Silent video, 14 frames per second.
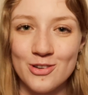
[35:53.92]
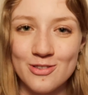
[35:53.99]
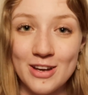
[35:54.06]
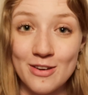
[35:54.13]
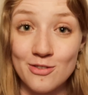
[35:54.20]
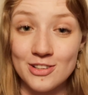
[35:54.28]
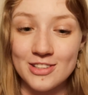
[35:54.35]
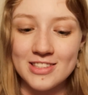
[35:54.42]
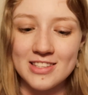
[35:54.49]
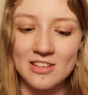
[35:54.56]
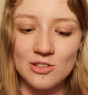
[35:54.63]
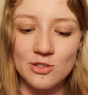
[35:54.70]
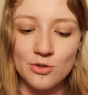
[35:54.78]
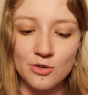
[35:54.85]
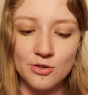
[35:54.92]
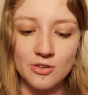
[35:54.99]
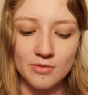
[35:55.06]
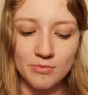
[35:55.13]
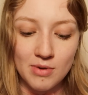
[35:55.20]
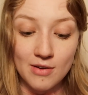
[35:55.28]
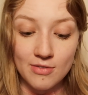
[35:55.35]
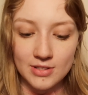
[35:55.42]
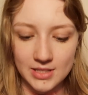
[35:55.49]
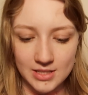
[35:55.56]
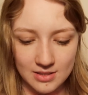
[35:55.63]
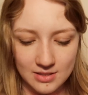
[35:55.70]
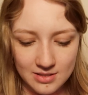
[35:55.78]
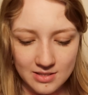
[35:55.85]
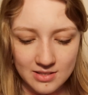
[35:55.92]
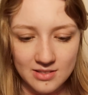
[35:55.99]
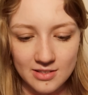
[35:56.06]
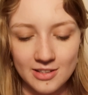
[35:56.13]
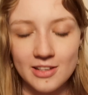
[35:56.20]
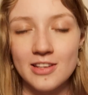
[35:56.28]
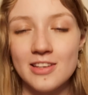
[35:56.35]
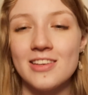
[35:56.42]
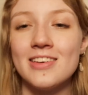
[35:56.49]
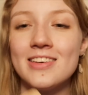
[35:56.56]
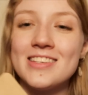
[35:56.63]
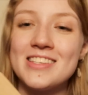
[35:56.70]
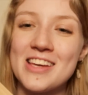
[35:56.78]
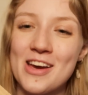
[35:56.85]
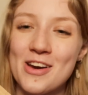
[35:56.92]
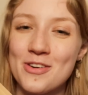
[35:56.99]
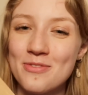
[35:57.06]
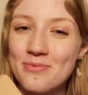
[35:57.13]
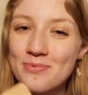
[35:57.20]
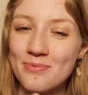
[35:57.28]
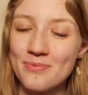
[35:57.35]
favourites and your preferences down,